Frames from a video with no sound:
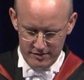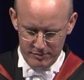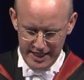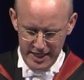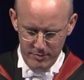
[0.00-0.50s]

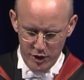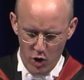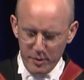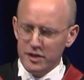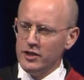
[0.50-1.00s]
became an
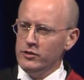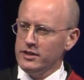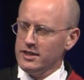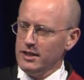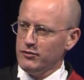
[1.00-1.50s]

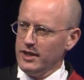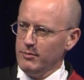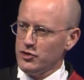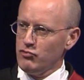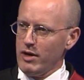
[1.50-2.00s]
opportunity for him
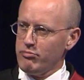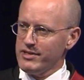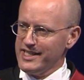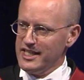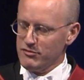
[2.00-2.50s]
to
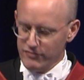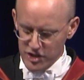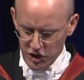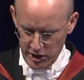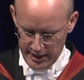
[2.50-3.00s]
represent
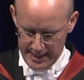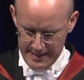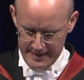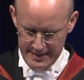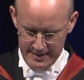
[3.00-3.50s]
visually,
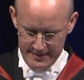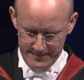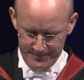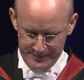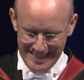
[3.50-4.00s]

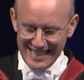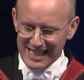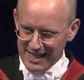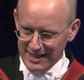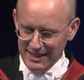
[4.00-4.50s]
in
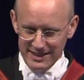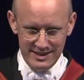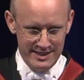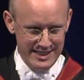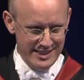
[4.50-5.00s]
color
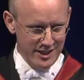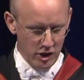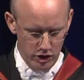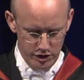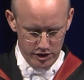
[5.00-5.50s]
and in
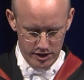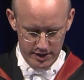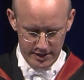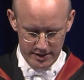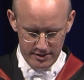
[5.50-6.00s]

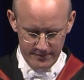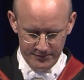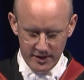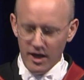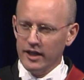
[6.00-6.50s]
contrast,
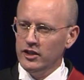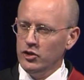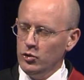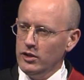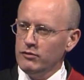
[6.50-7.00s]
a
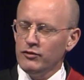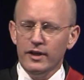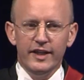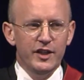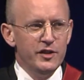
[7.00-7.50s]

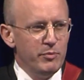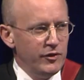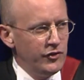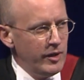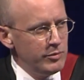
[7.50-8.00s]
unified
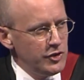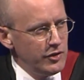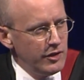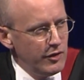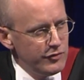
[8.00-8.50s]

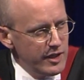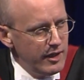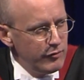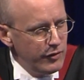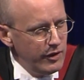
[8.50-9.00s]
perception of
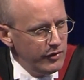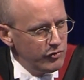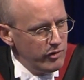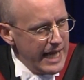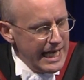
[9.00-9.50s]
diverse
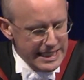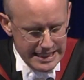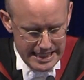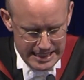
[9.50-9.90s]
reality.